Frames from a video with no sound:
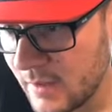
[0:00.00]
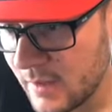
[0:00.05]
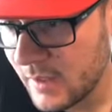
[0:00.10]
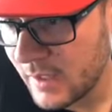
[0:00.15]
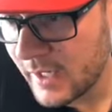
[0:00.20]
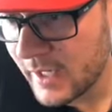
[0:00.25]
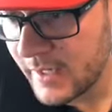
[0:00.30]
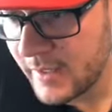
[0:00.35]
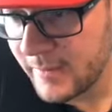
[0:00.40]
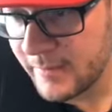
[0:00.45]

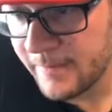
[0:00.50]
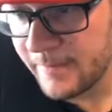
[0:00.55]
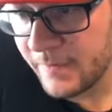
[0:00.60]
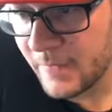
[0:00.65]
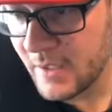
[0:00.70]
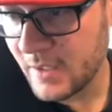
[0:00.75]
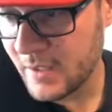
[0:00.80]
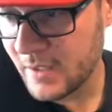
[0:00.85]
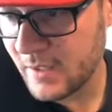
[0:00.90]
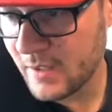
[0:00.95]
Okay,
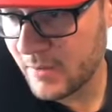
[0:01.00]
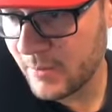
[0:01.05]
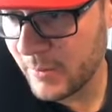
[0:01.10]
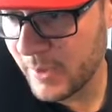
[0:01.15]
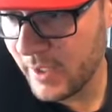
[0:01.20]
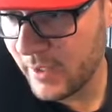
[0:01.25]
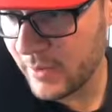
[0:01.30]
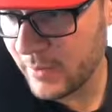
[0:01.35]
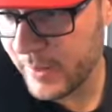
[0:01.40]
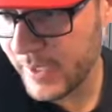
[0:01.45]

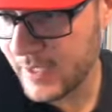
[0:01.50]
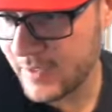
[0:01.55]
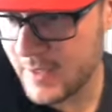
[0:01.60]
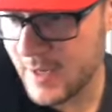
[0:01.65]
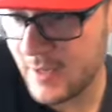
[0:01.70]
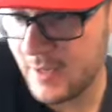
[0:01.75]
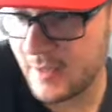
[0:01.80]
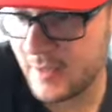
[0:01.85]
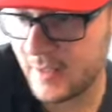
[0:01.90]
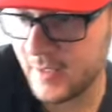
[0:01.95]
will you be
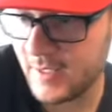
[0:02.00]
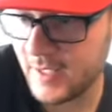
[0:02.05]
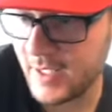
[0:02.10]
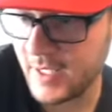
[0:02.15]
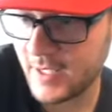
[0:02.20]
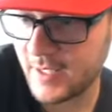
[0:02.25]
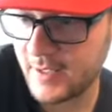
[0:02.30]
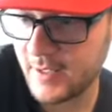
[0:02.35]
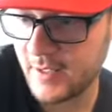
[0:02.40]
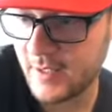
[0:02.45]
attending the
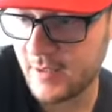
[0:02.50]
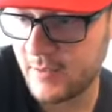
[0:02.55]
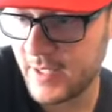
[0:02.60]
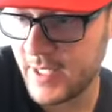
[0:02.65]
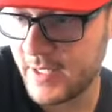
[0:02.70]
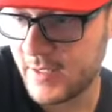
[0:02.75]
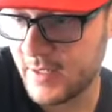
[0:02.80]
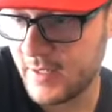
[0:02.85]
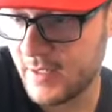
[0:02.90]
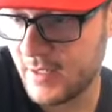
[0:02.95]
DXR
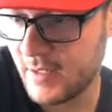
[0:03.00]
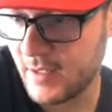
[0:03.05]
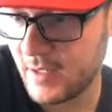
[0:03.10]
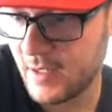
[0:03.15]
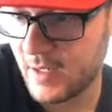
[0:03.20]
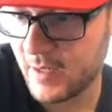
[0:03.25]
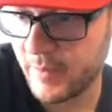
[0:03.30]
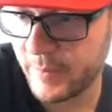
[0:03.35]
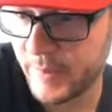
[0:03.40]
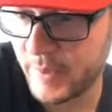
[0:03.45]
race at
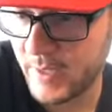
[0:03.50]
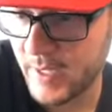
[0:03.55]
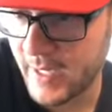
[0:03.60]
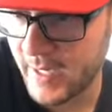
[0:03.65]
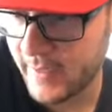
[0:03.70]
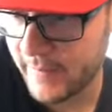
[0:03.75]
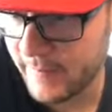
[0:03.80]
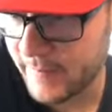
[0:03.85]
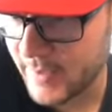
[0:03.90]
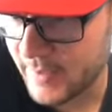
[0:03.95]
Harper
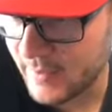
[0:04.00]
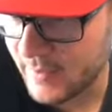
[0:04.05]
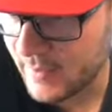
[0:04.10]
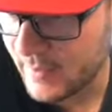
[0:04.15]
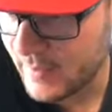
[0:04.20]
Adams?